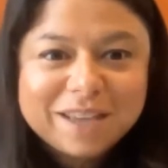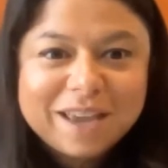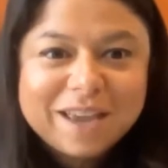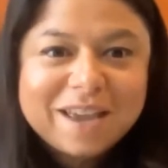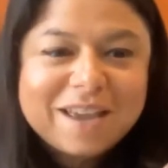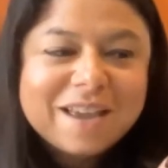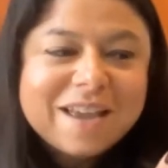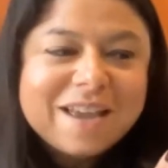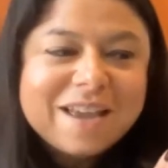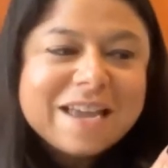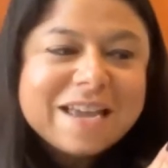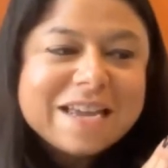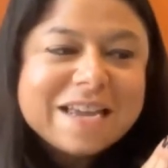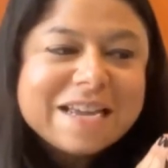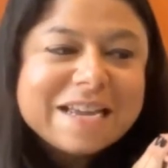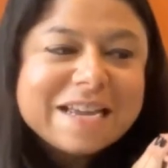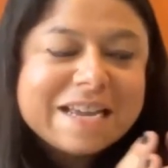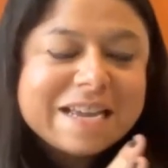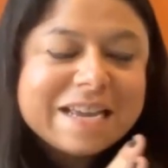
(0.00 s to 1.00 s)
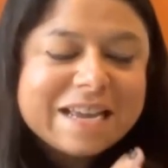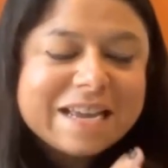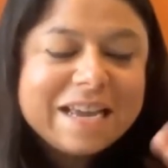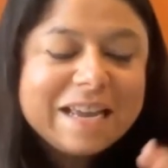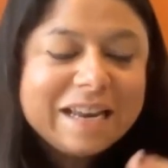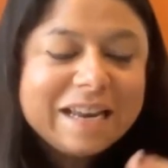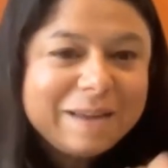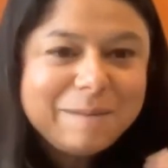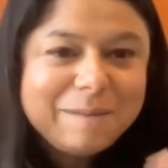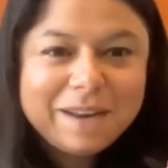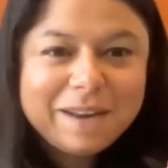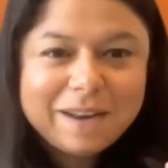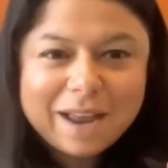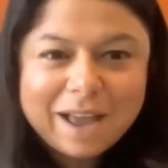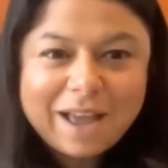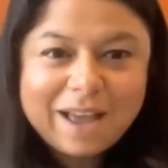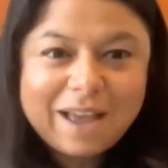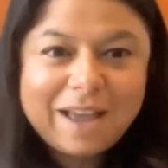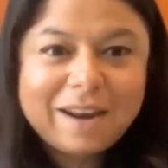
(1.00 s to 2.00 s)
that we as an entity we
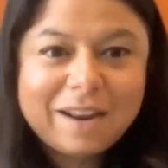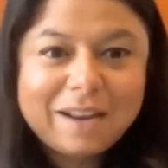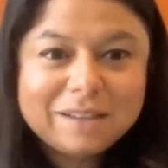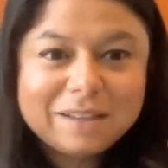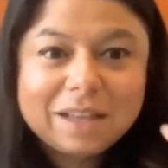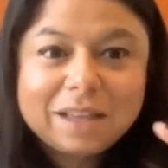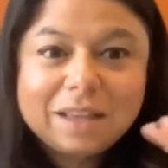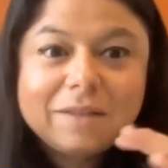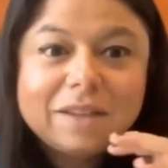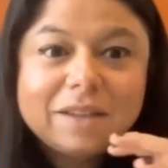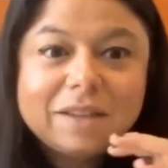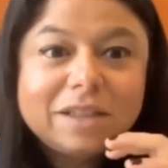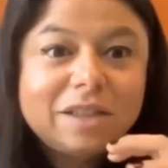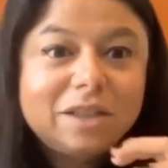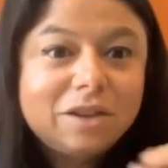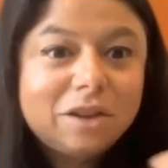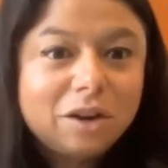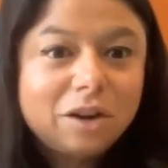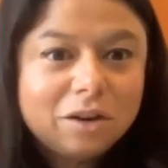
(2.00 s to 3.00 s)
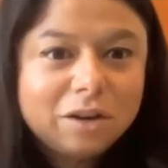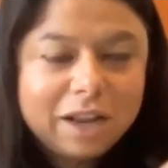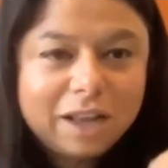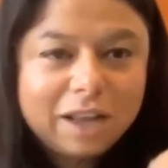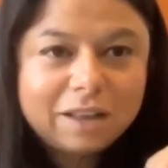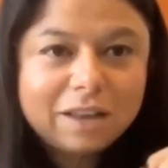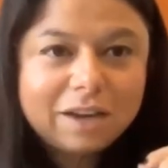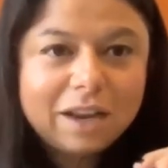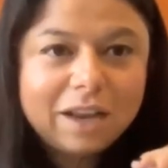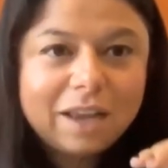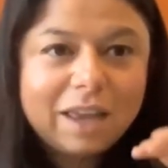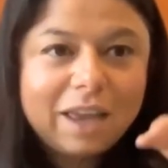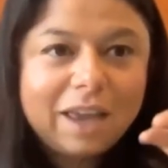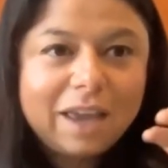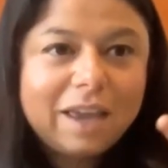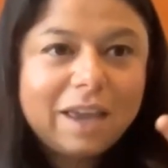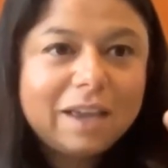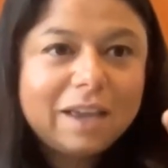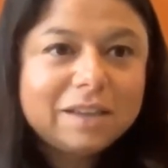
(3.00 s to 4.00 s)
need to eliminate this
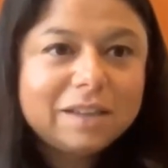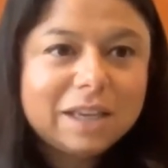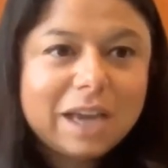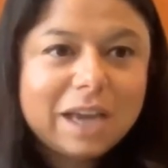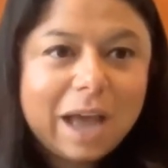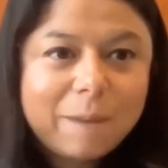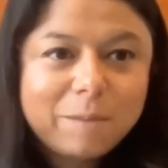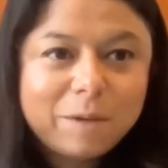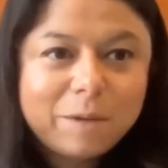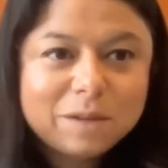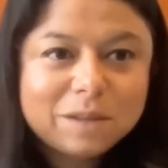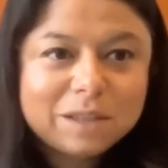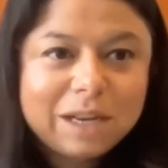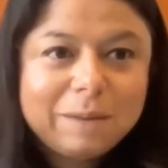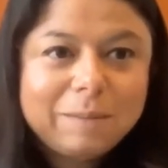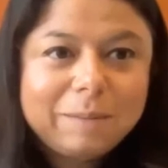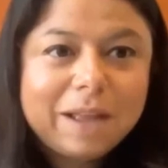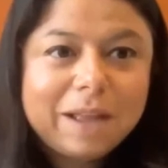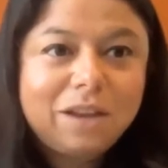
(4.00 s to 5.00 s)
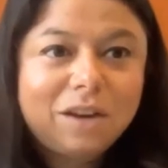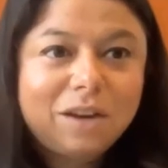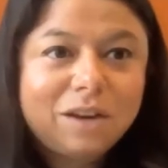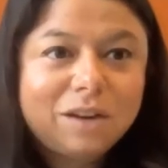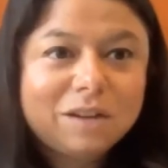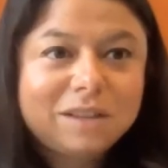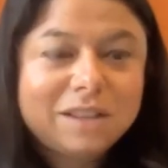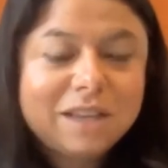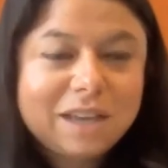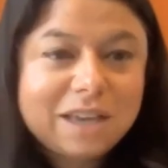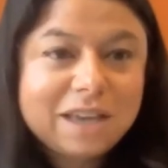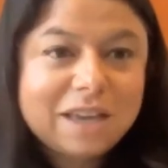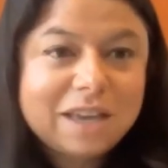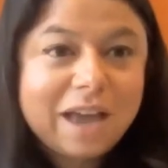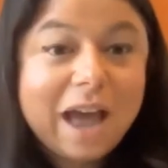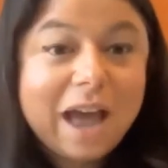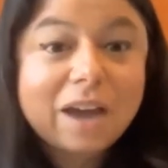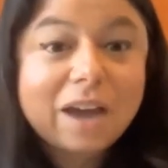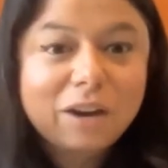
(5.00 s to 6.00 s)
division between what
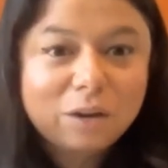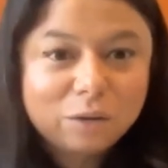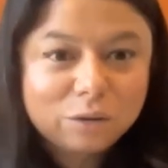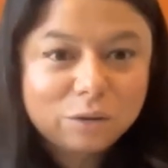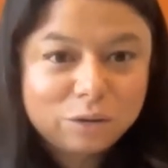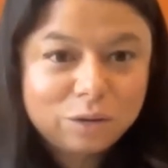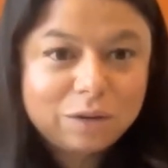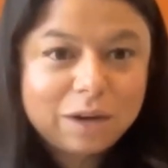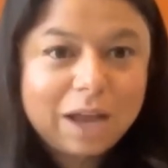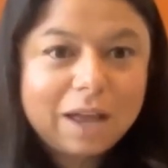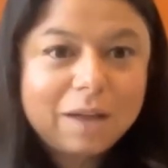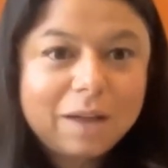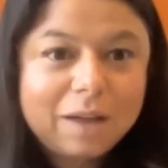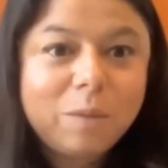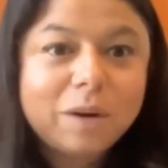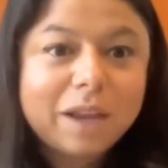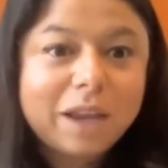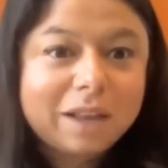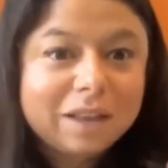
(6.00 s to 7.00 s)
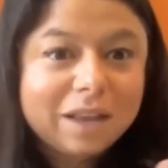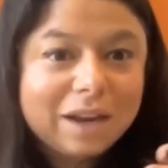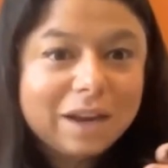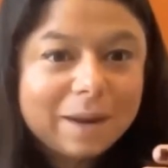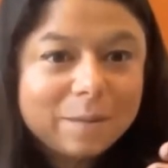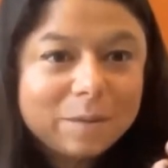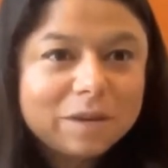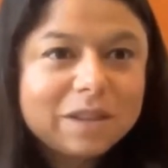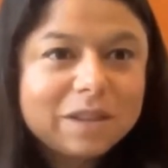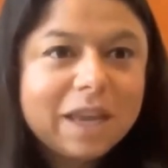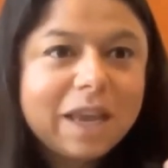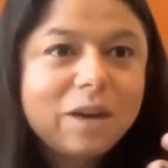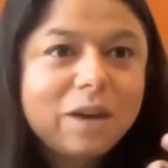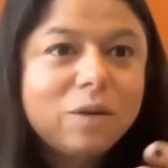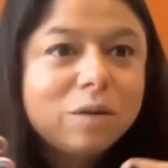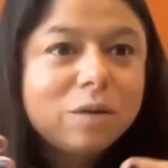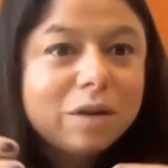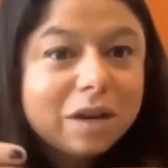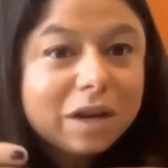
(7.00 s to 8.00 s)
is climate change in agriculture because
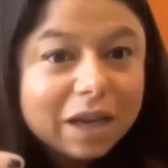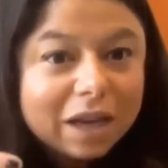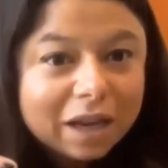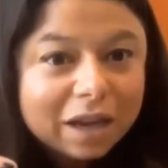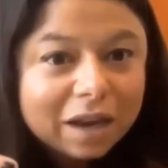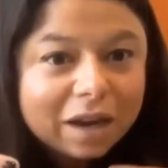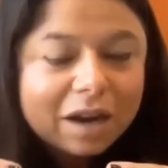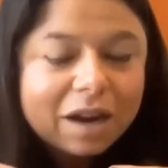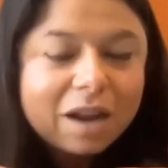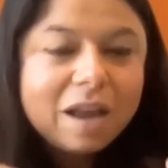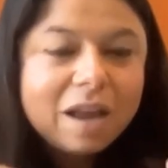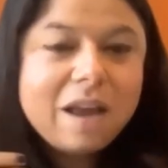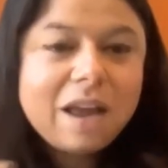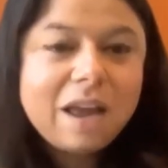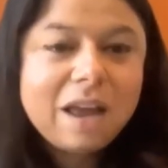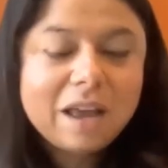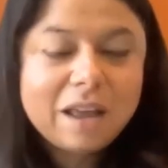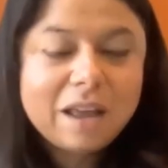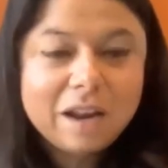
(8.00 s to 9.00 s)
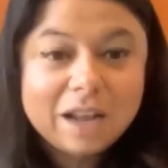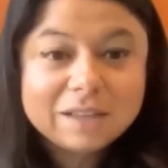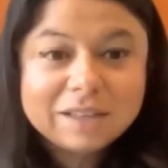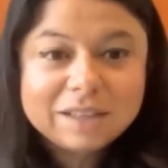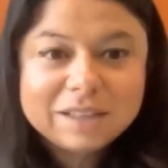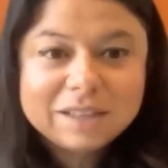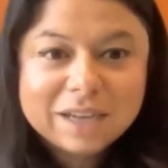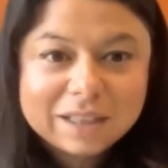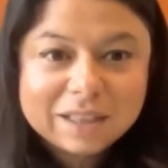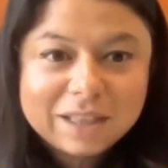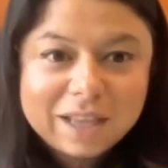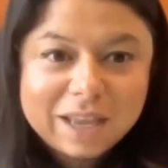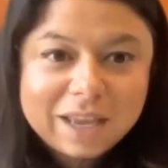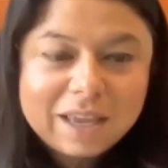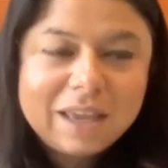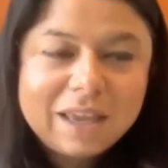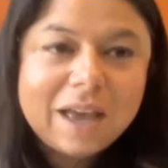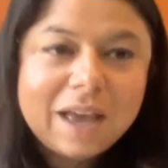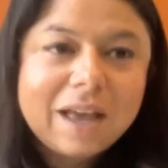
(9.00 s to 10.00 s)
we need to we need to join
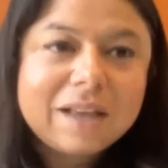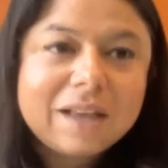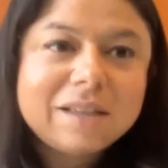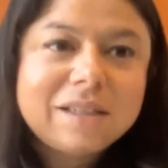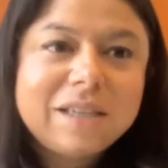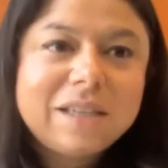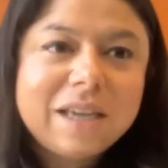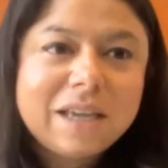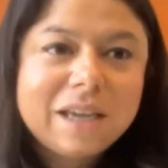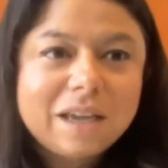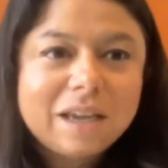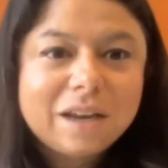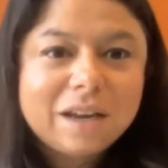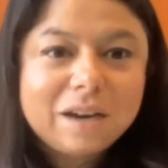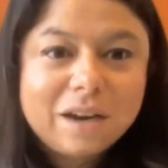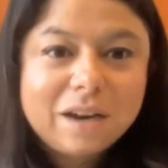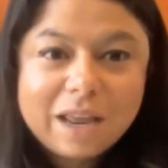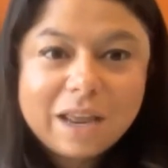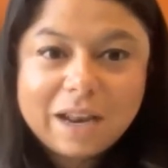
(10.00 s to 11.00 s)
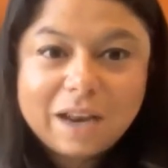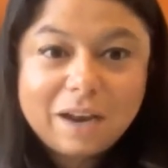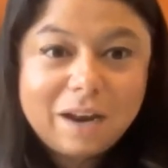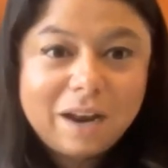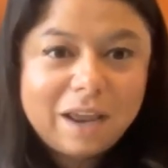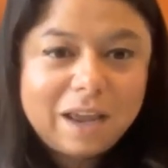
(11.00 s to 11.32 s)
strategies we need to um,